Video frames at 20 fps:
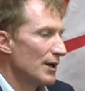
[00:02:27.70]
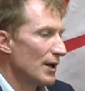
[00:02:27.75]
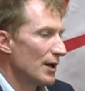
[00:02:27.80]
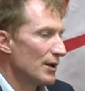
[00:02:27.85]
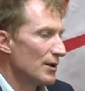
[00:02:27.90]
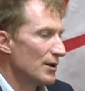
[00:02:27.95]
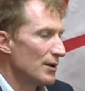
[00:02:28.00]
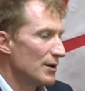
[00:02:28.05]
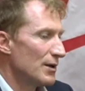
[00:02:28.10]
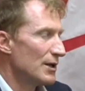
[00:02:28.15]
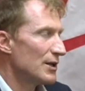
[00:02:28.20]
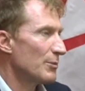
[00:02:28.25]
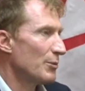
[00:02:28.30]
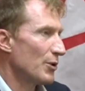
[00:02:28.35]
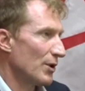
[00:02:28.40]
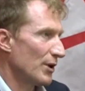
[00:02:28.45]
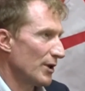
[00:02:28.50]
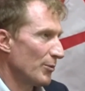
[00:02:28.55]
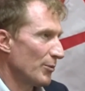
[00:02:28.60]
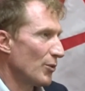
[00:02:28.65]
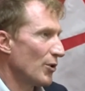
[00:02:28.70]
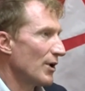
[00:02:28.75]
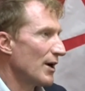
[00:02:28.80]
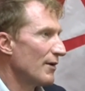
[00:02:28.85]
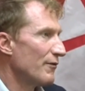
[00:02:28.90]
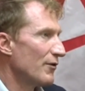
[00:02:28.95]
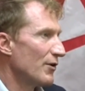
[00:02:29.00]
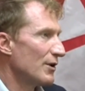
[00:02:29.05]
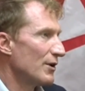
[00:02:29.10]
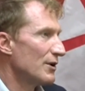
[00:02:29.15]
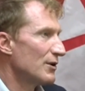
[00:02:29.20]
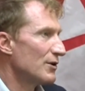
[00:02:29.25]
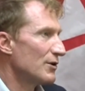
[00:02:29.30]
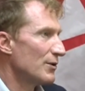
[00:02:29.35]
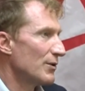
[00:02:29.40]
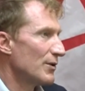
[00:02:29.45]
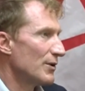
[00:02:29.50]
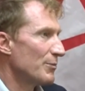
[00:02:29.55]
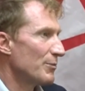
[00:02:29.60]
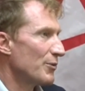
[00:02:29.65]
you need to put a little more effort
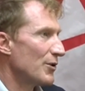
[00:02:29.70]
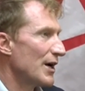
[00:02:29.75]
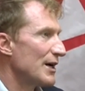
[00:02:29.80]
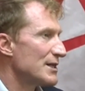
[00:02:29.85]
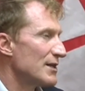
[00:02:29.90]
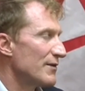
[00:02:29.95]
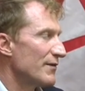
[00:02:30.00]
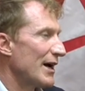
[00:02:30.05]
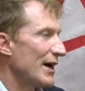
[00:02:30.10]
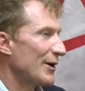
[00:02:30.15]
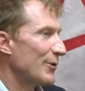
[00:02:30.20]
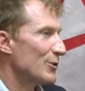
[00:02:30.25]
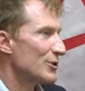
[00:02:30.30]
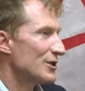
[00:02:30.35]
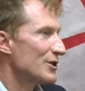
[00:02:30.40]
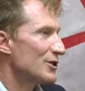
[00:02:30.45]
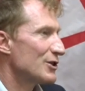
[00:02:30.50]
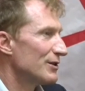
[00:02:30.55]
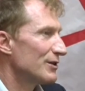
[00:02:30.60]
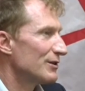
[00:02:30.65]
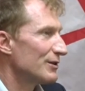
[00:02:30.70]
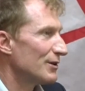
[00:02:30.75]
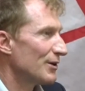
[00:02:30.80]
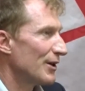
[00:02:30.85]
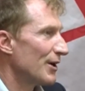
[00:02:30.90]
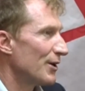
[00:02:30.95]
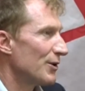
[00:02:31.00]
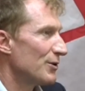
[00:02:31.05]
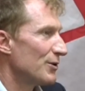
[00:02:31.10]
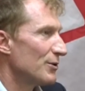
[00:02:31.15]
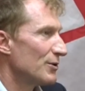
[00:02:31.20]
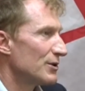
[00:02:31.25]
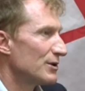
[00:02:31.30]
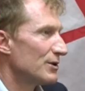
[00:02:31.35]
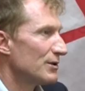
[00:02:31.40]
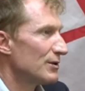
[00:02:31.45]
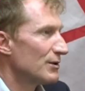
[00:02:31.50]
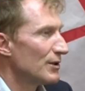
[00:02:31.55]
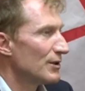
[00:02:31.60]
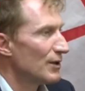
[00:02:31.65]
into the price of acquisition, to
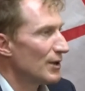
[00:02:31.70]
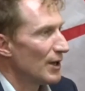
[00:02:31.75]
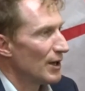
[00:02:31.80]
use